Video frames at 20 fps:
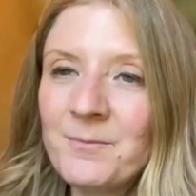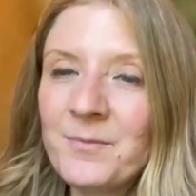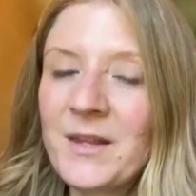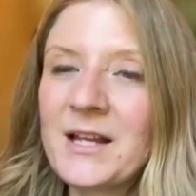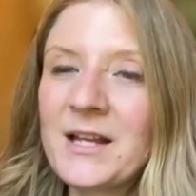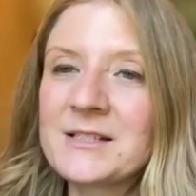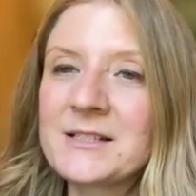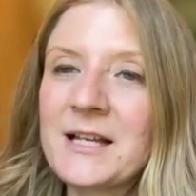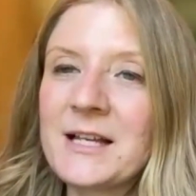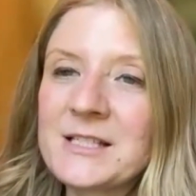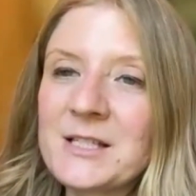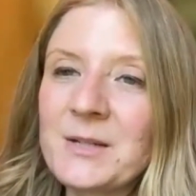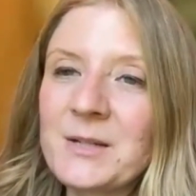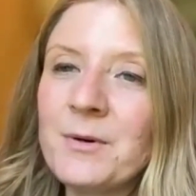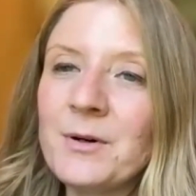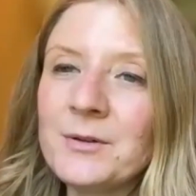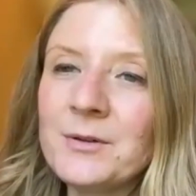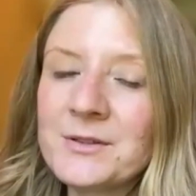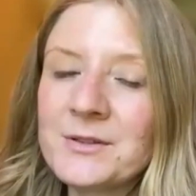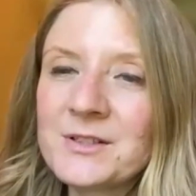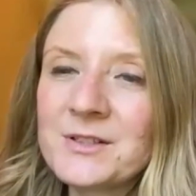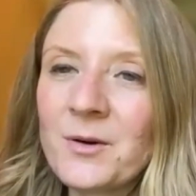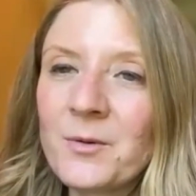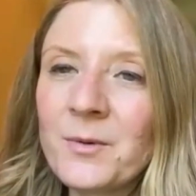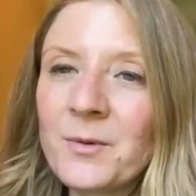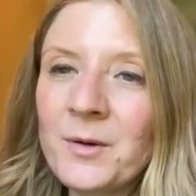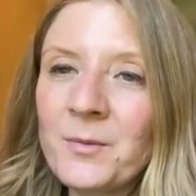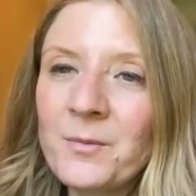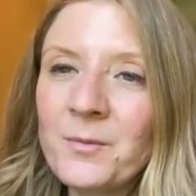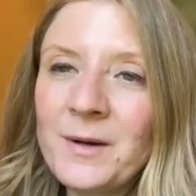accessible. So
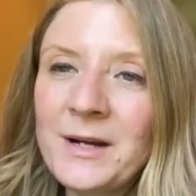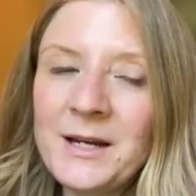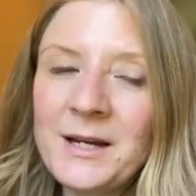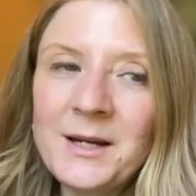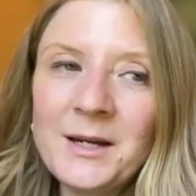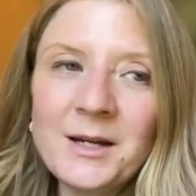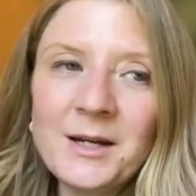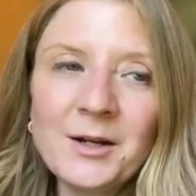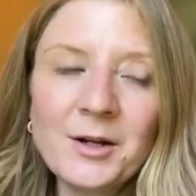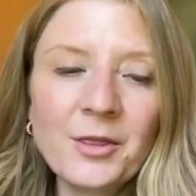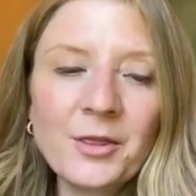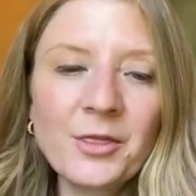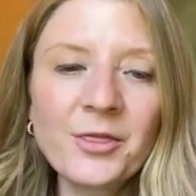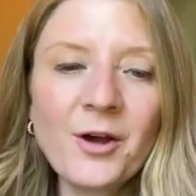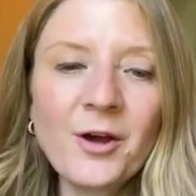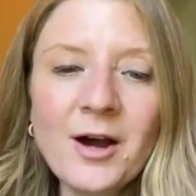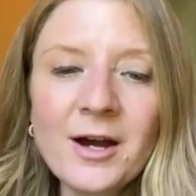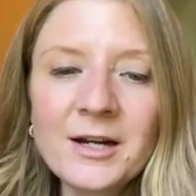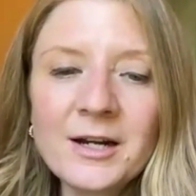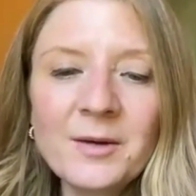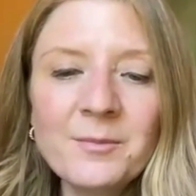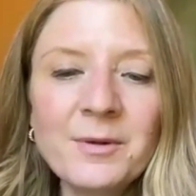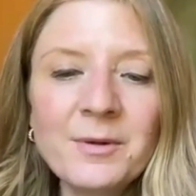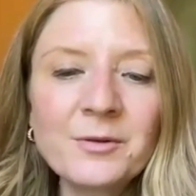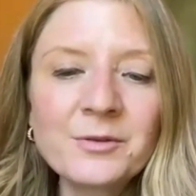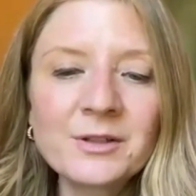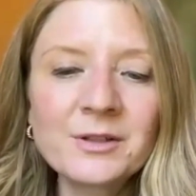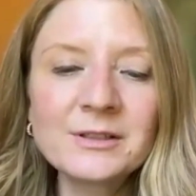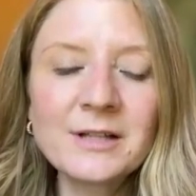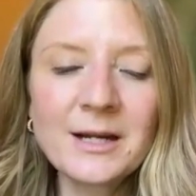when we thought
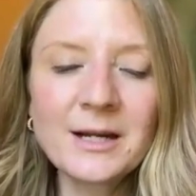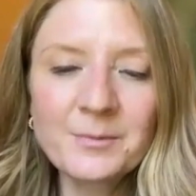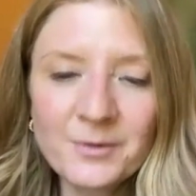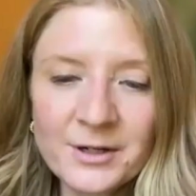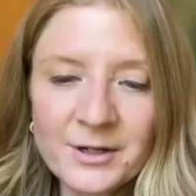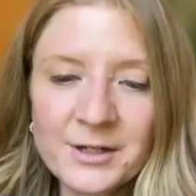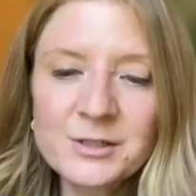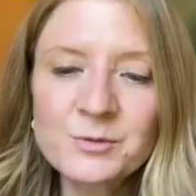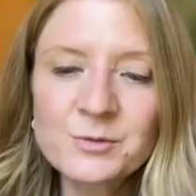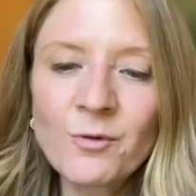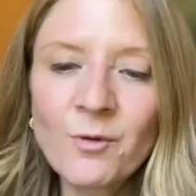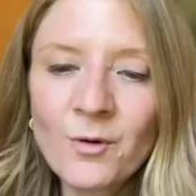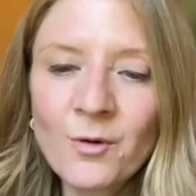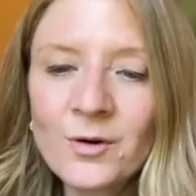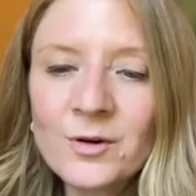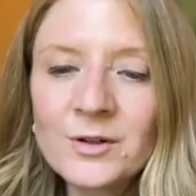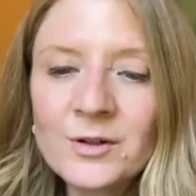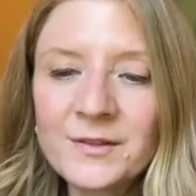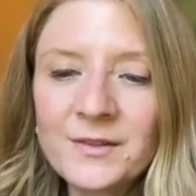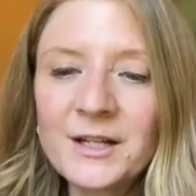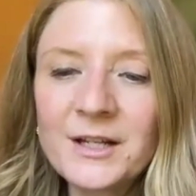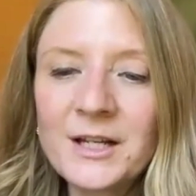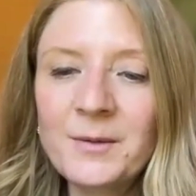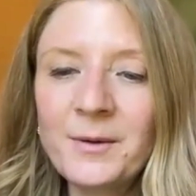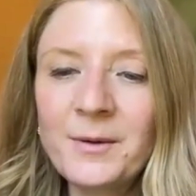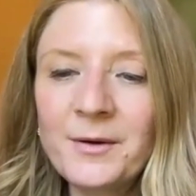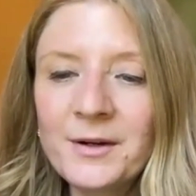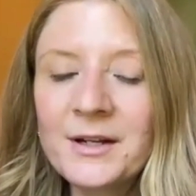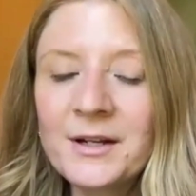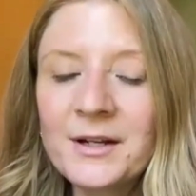about the library's role in the
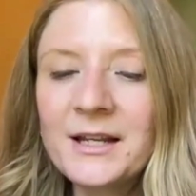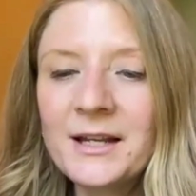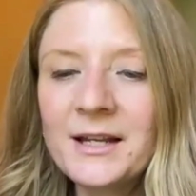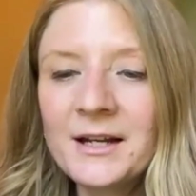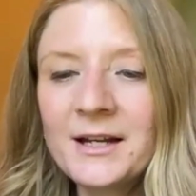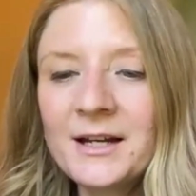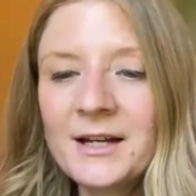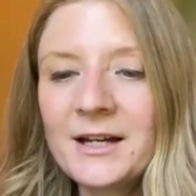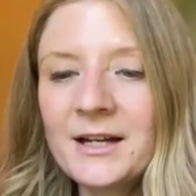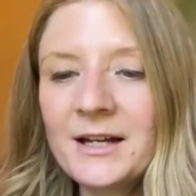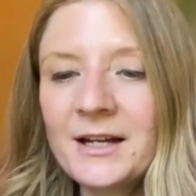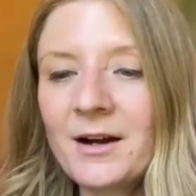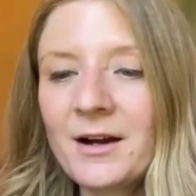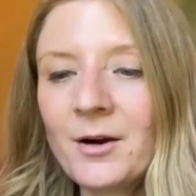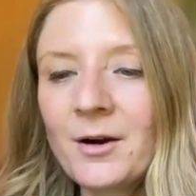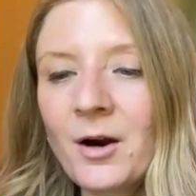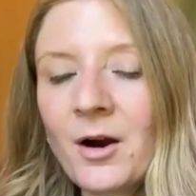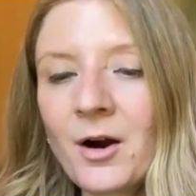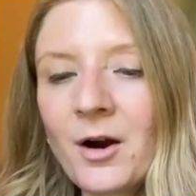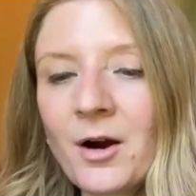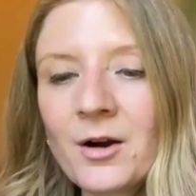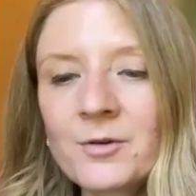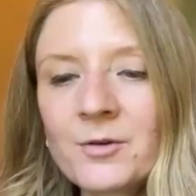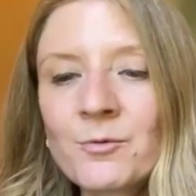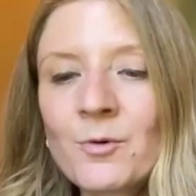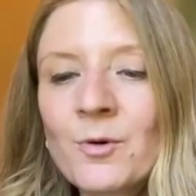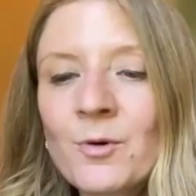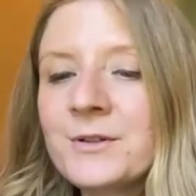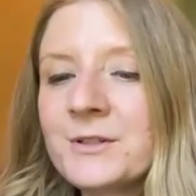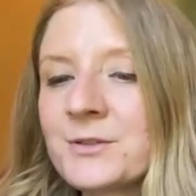community, our
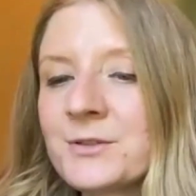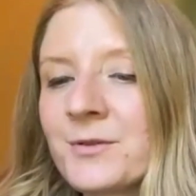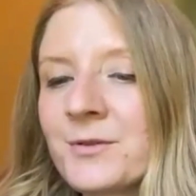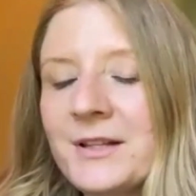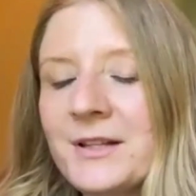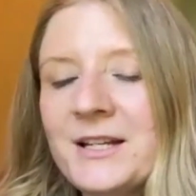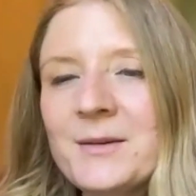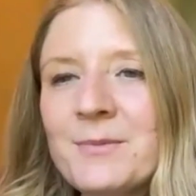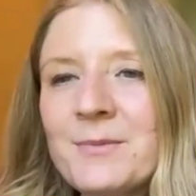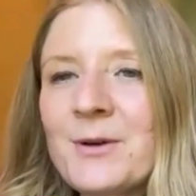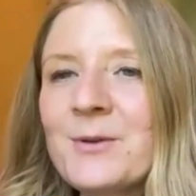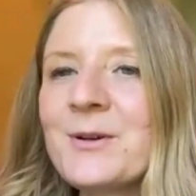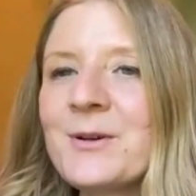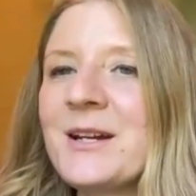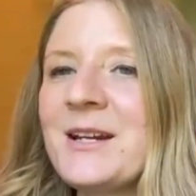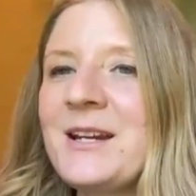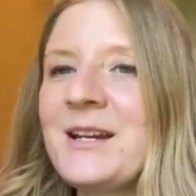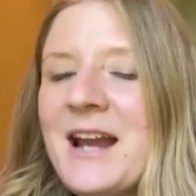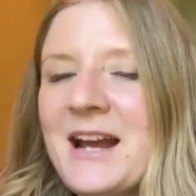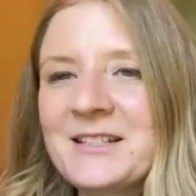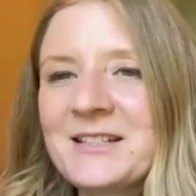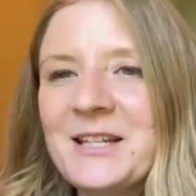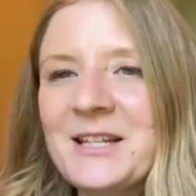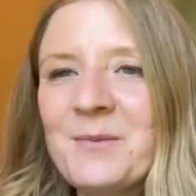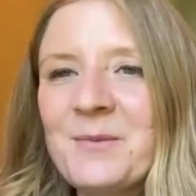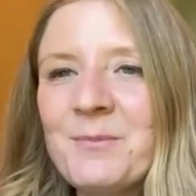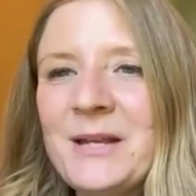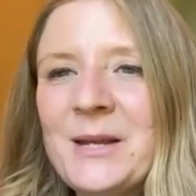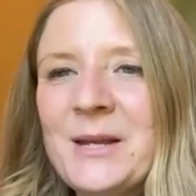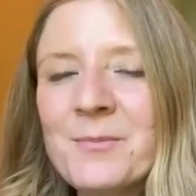role is really about
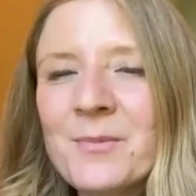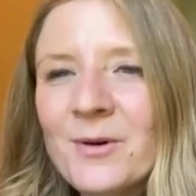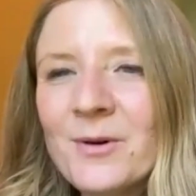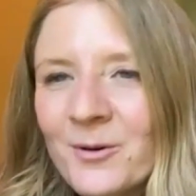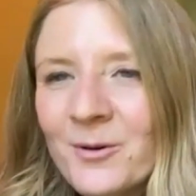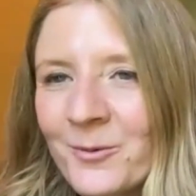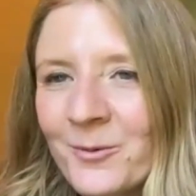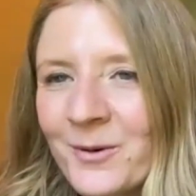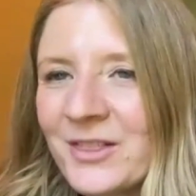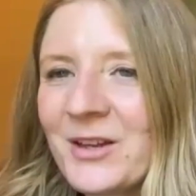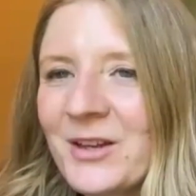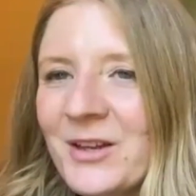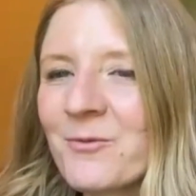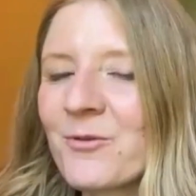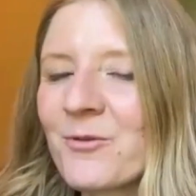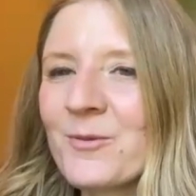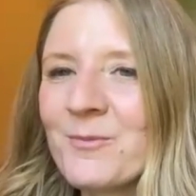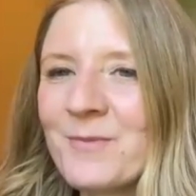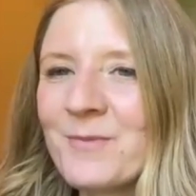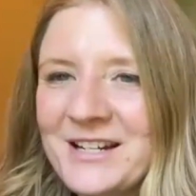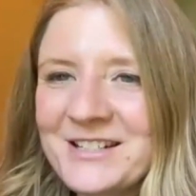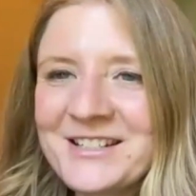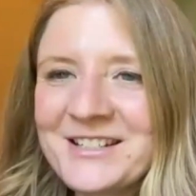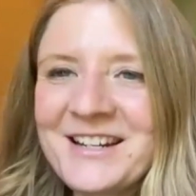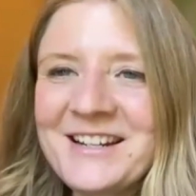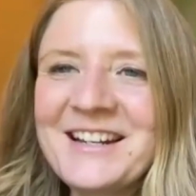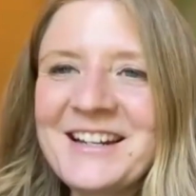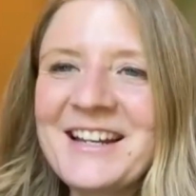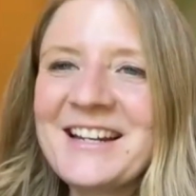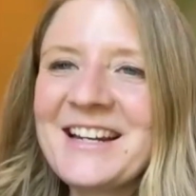connecting people with
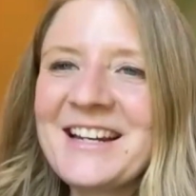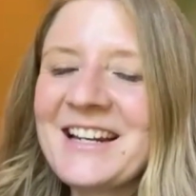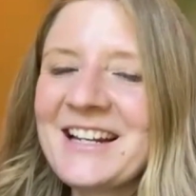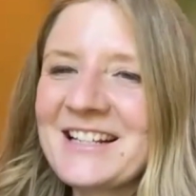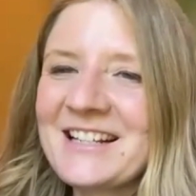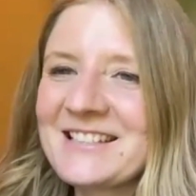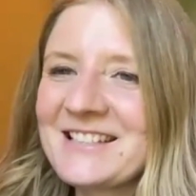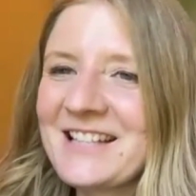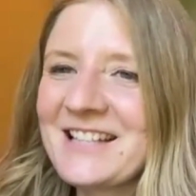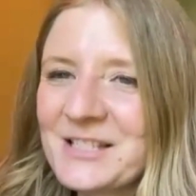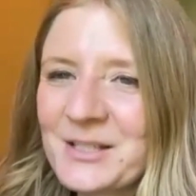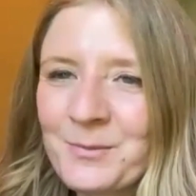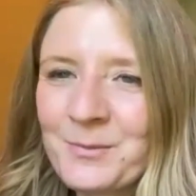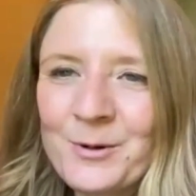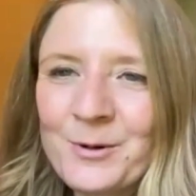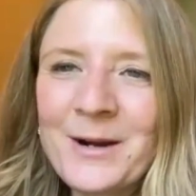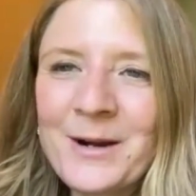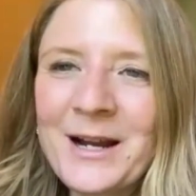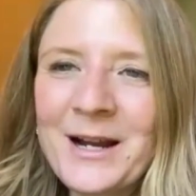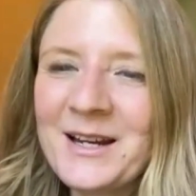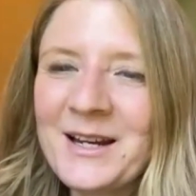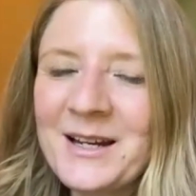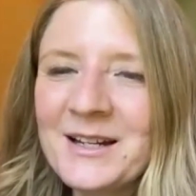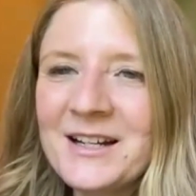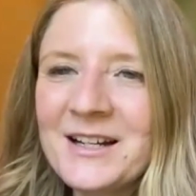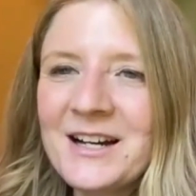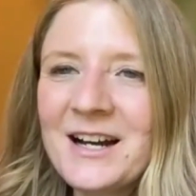information in an accessible way.